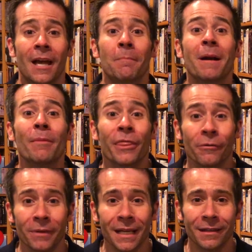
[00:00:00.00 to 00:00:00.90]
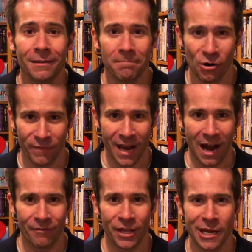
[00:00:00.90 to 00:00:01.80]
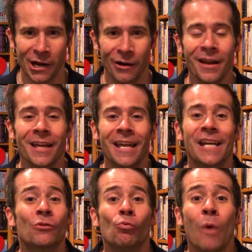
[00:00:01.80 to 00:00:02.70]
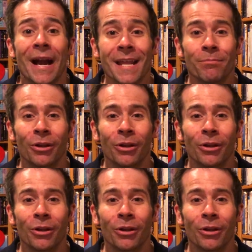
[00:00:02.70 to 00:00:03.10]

My number 3 movie of the year is Ready